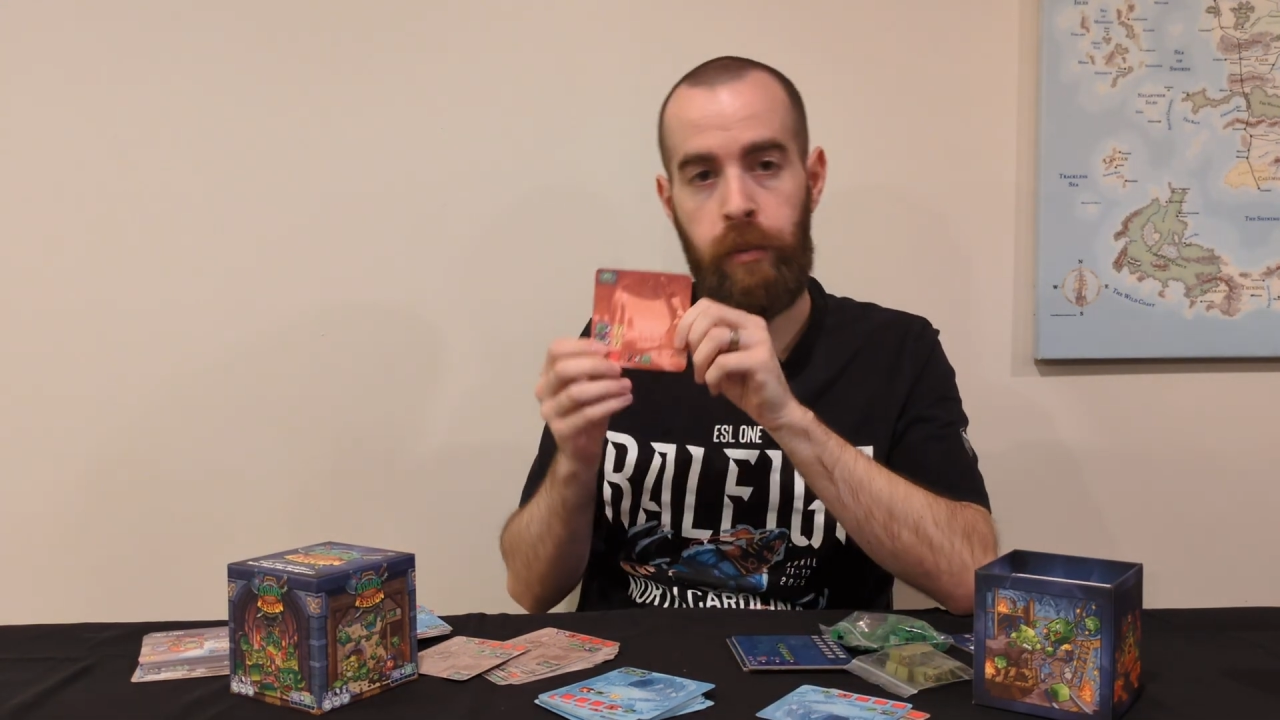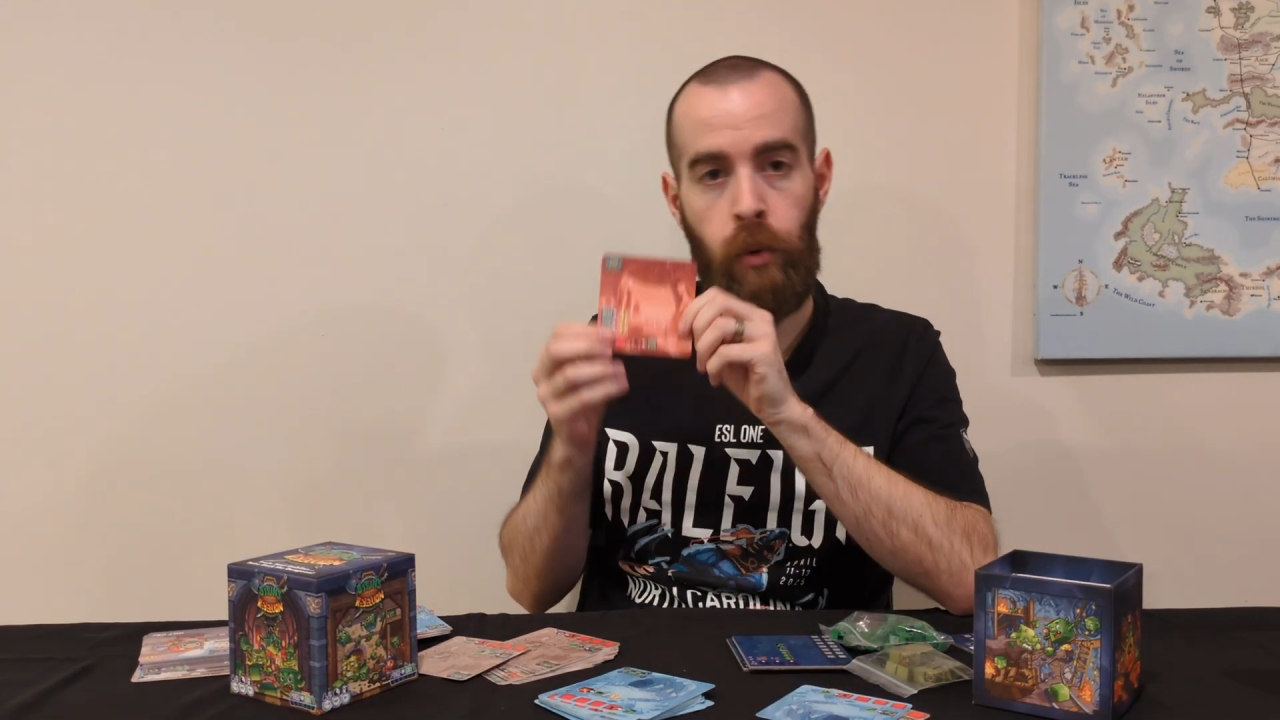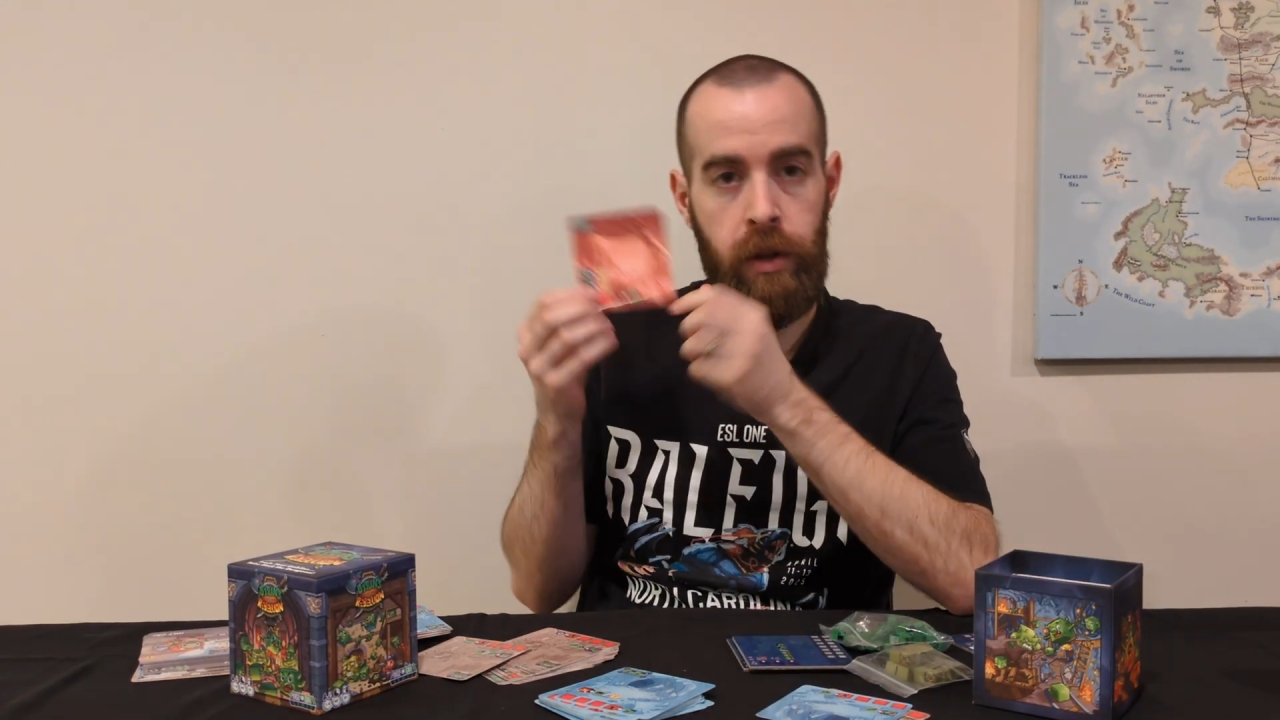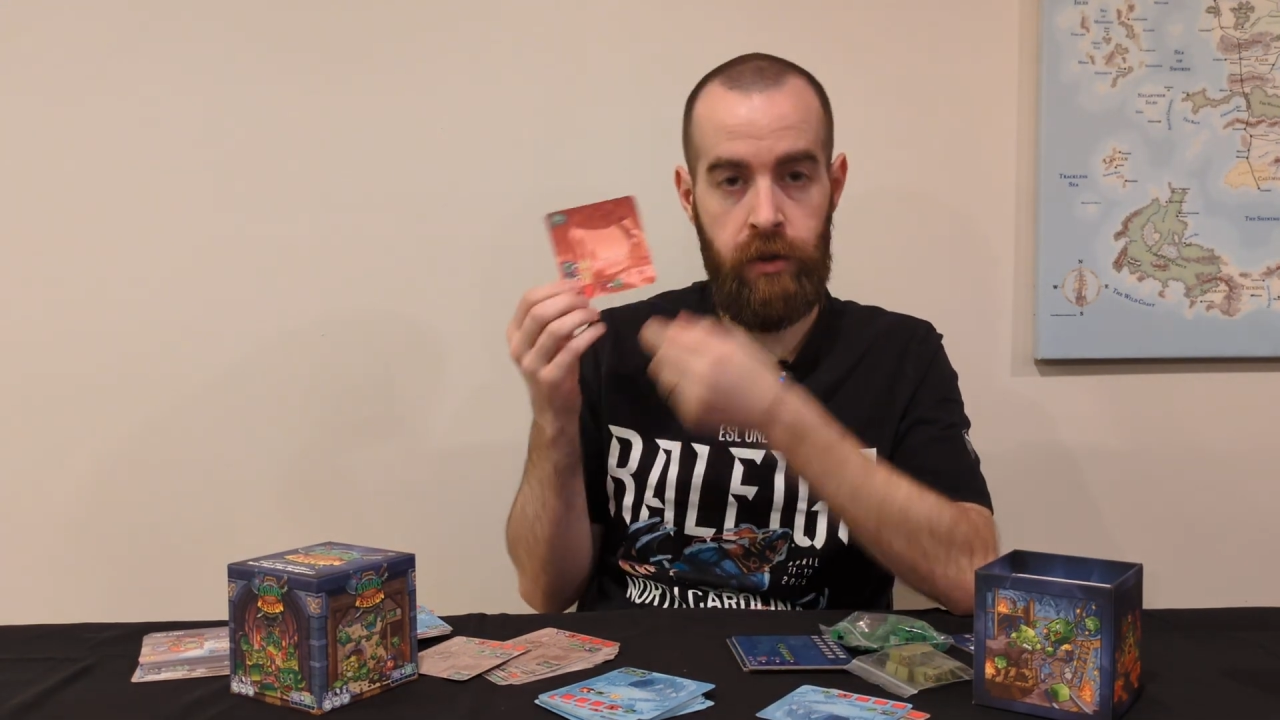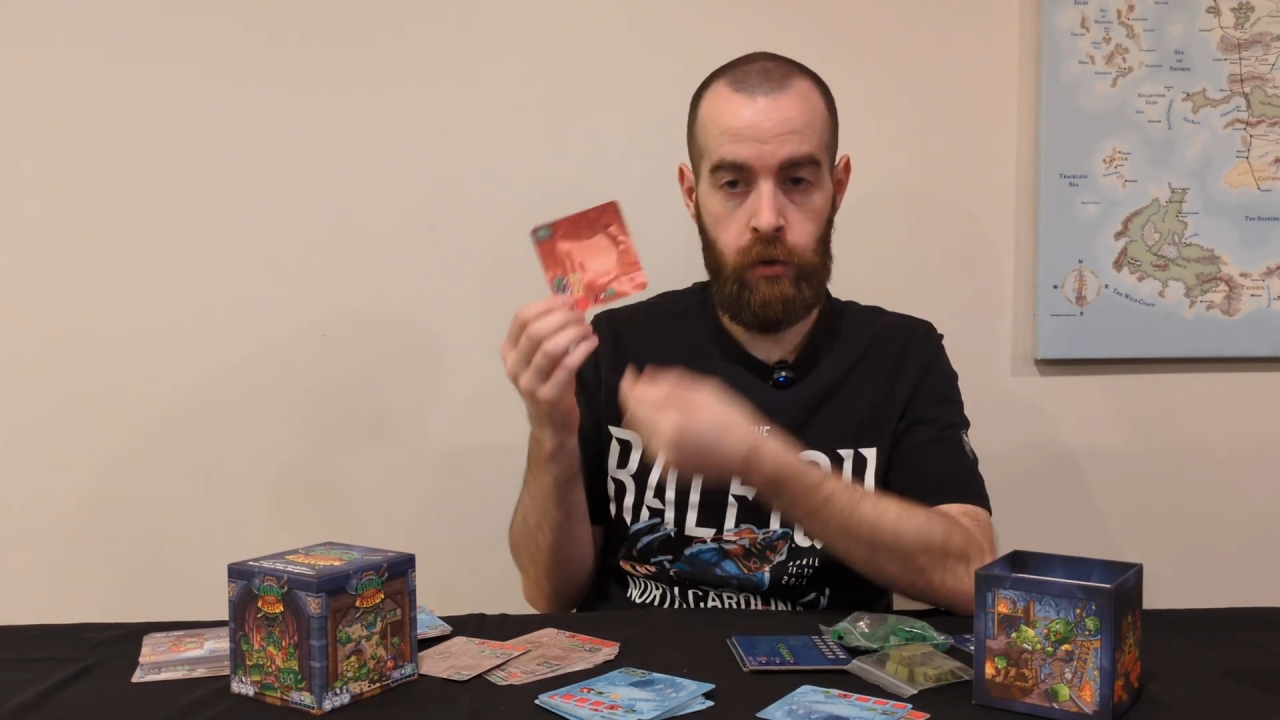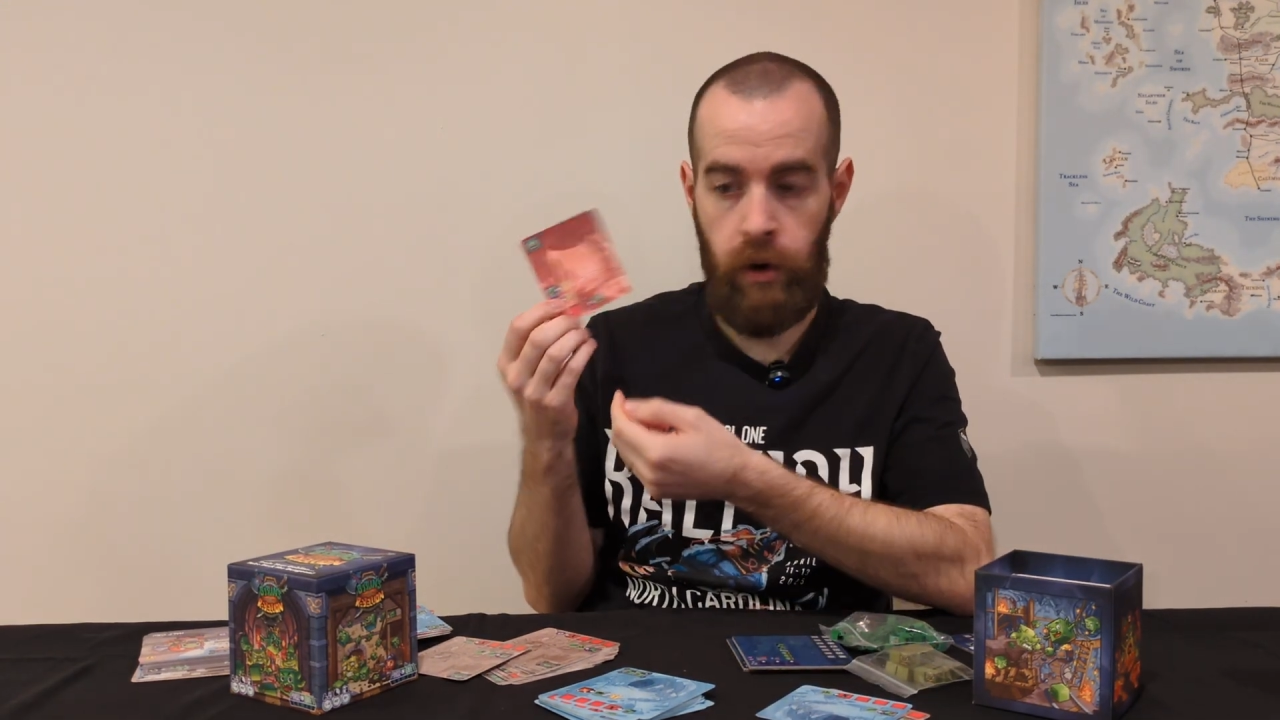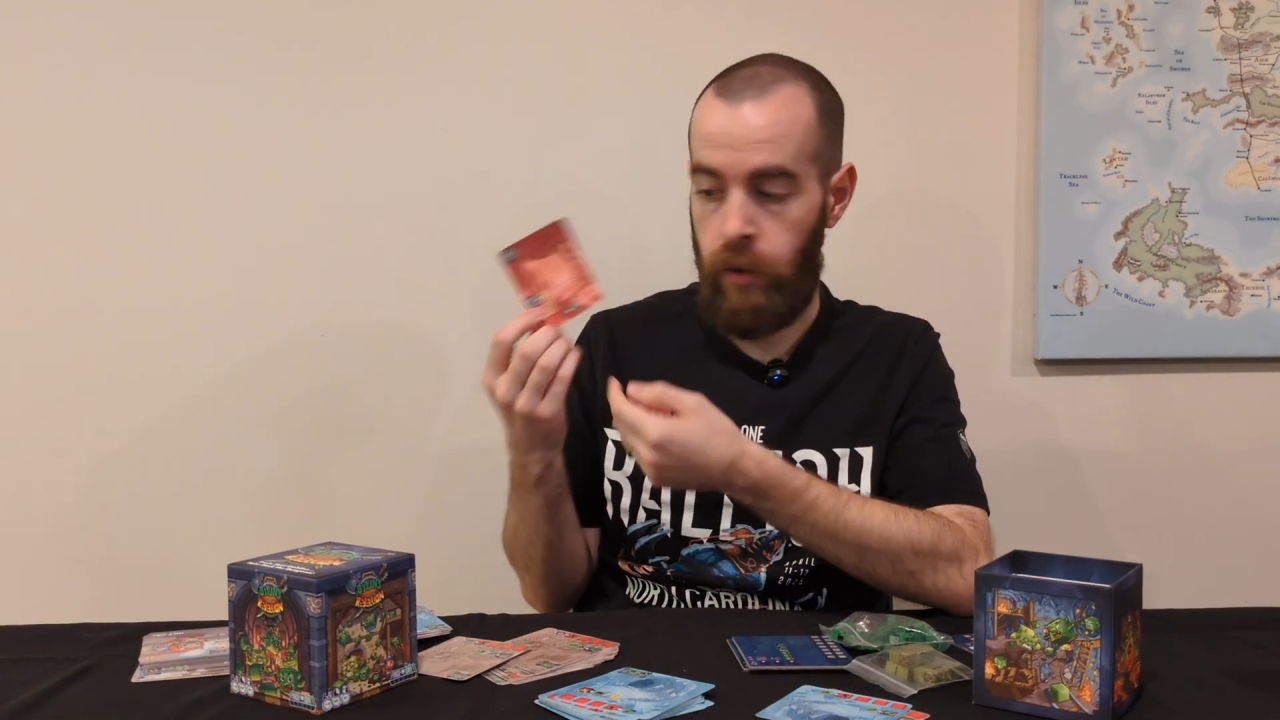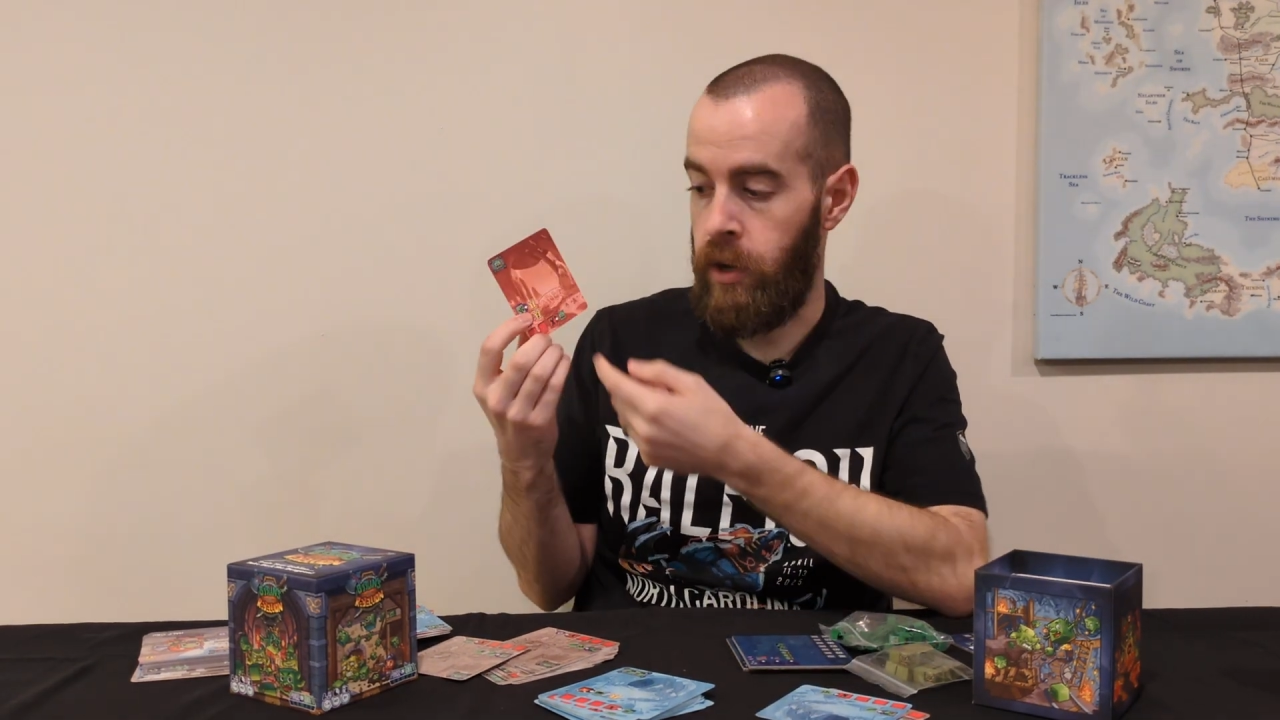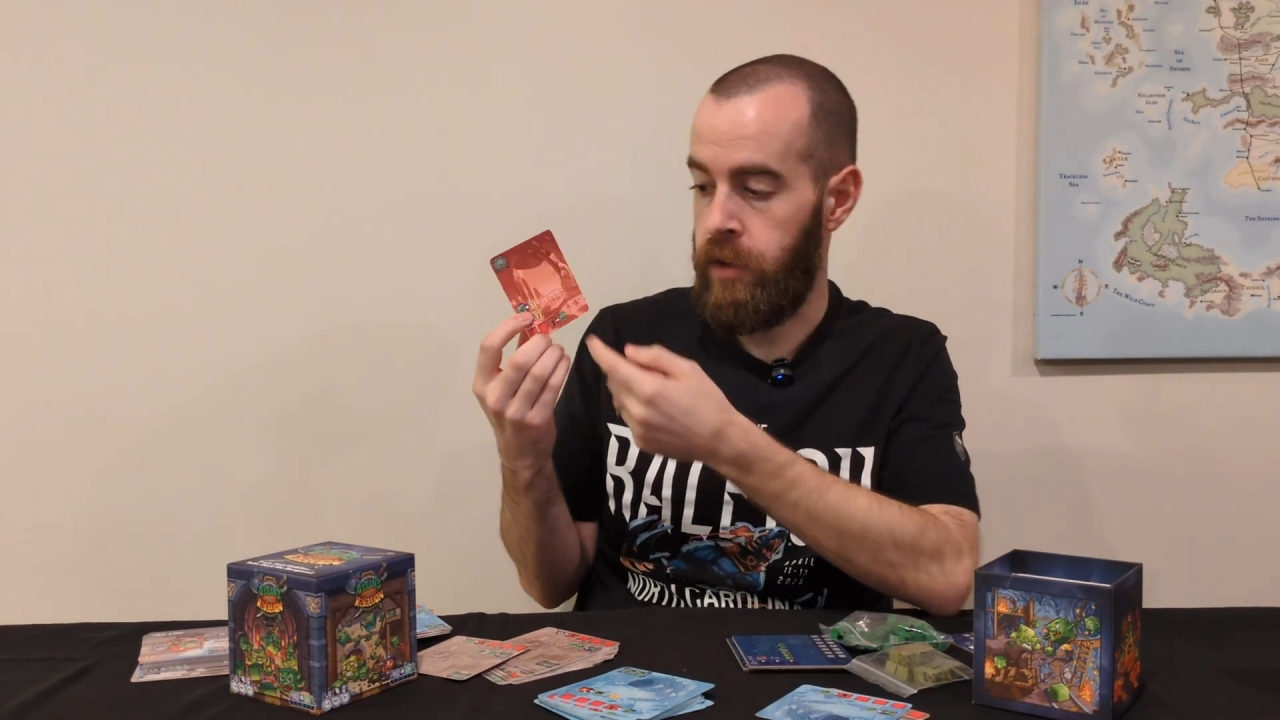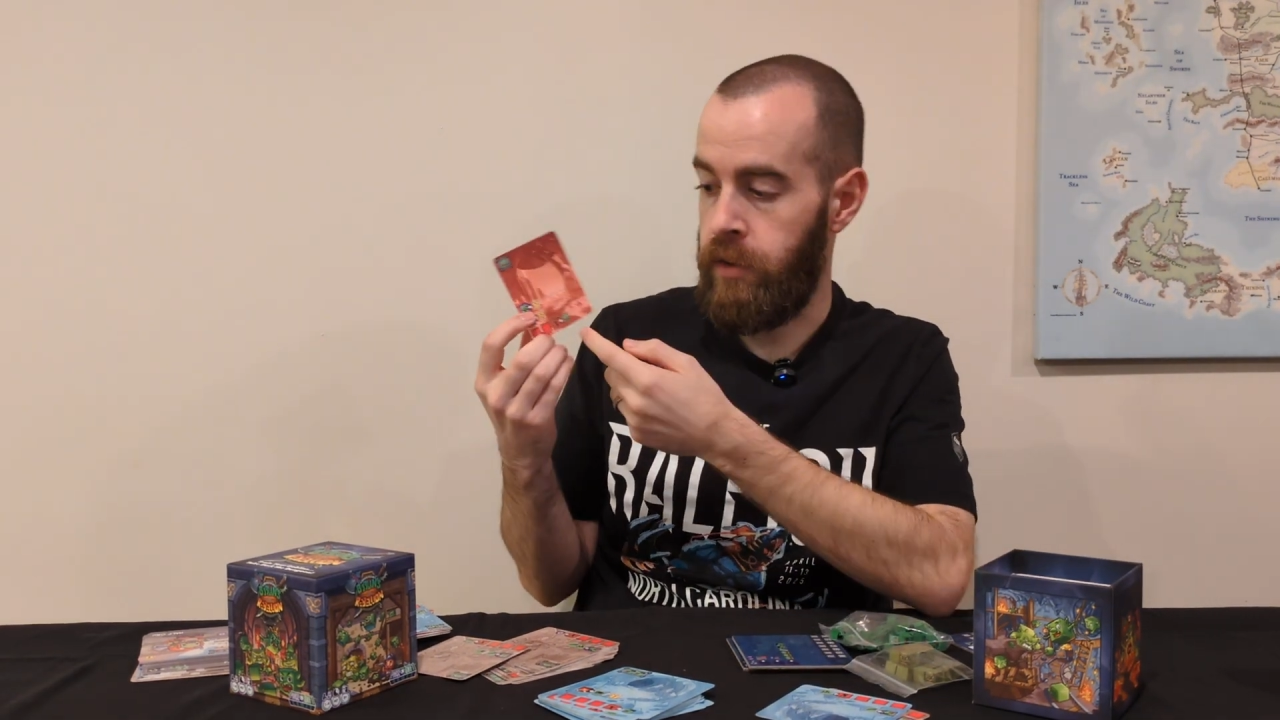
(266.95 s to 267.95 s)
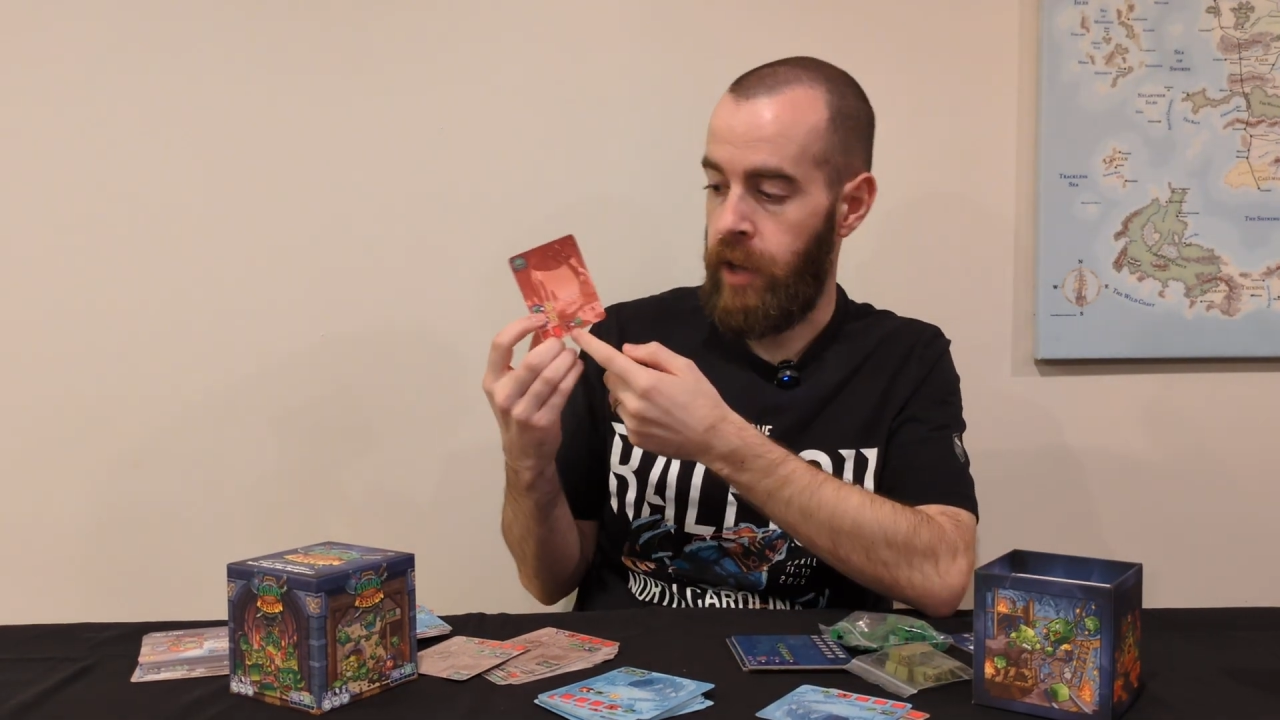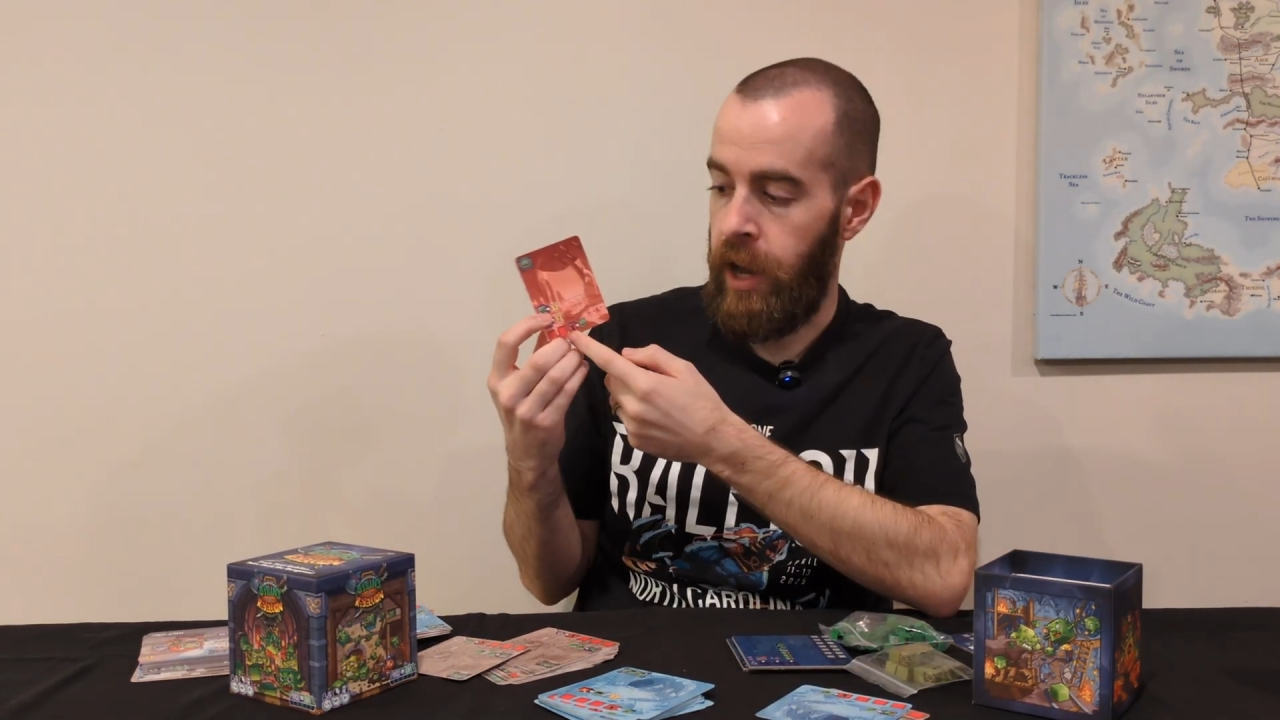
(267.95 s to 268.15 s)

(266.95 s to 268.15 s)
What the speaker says: point scoring ones.